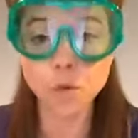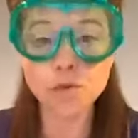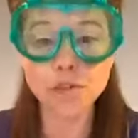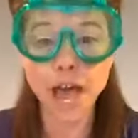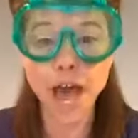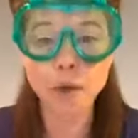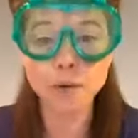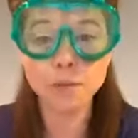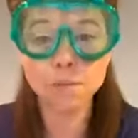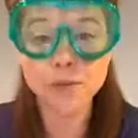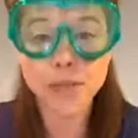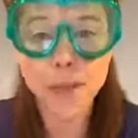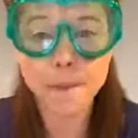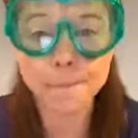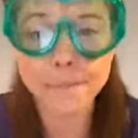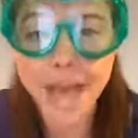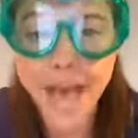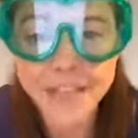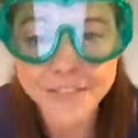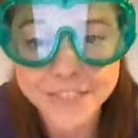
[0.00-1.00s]
That would be a
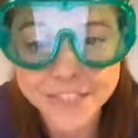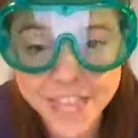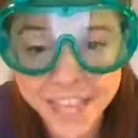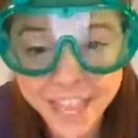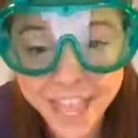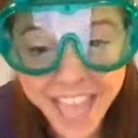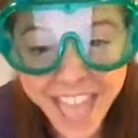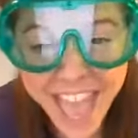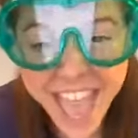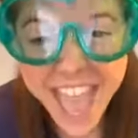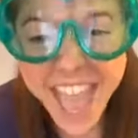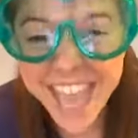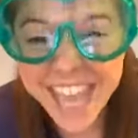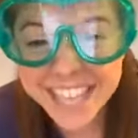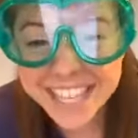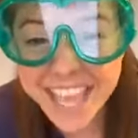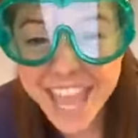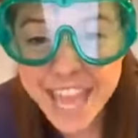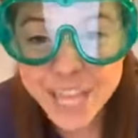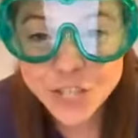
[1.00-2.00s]
bad thing. In
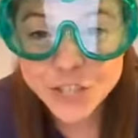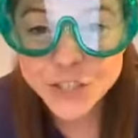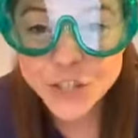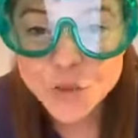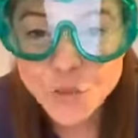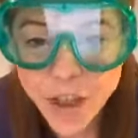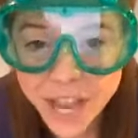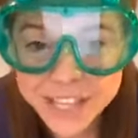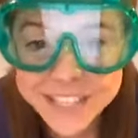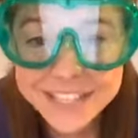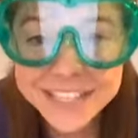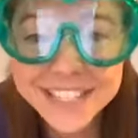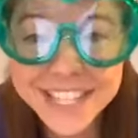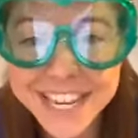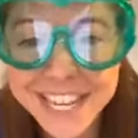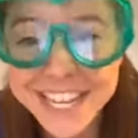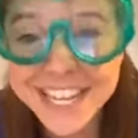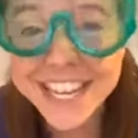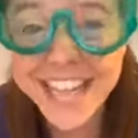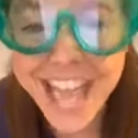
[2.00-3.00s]
case you guys
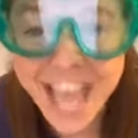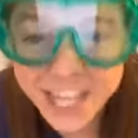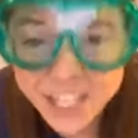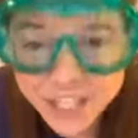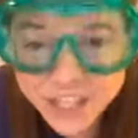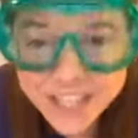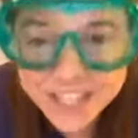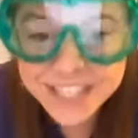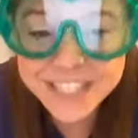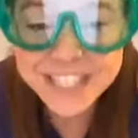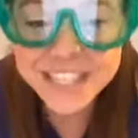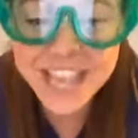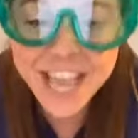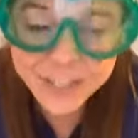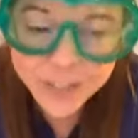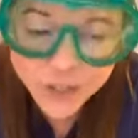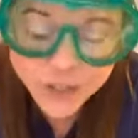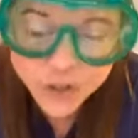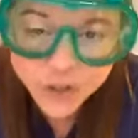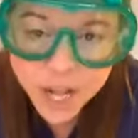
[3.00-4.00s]
didn't catch this
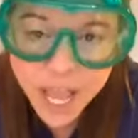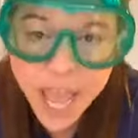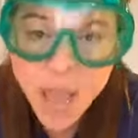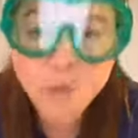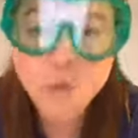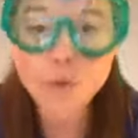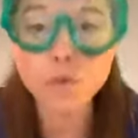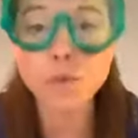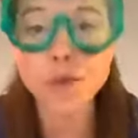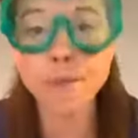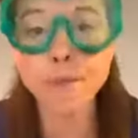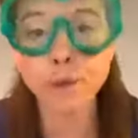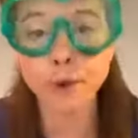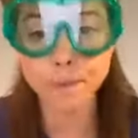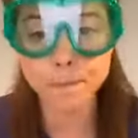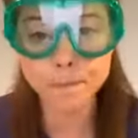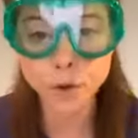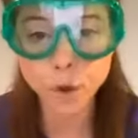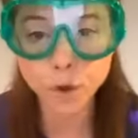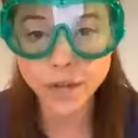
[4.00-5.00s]
yesterday when we
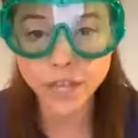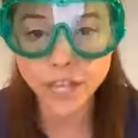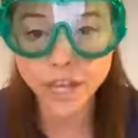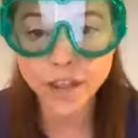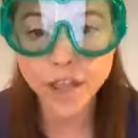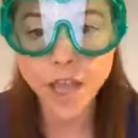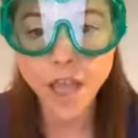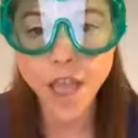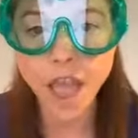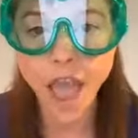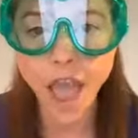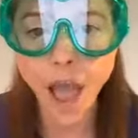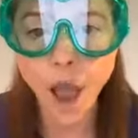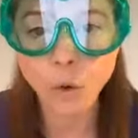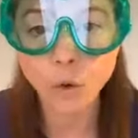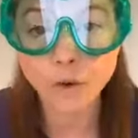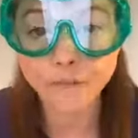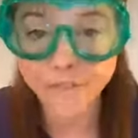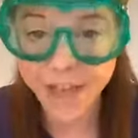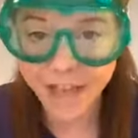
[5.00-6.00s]
promoted
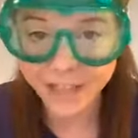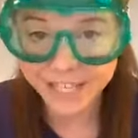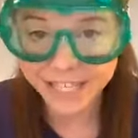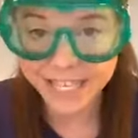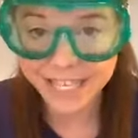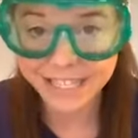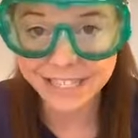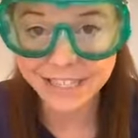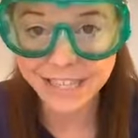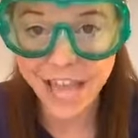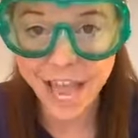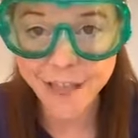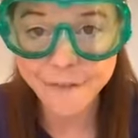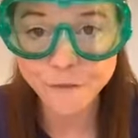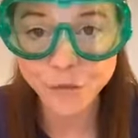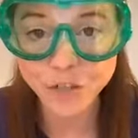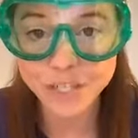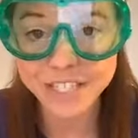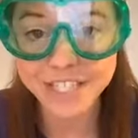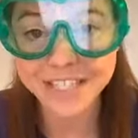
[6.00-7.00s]
our Valley Kids Live
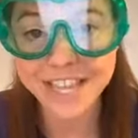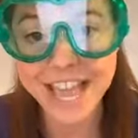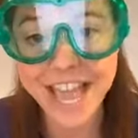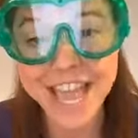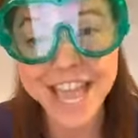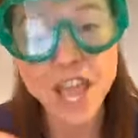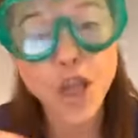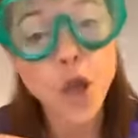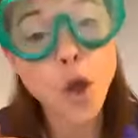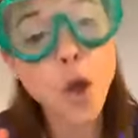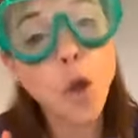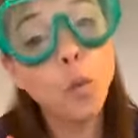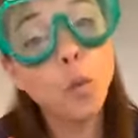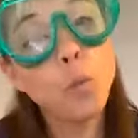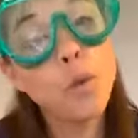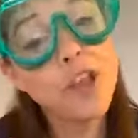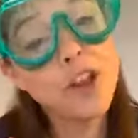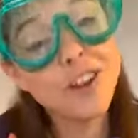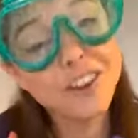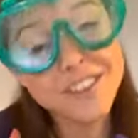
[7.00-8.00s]
for today,
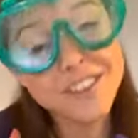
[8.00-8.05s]
we are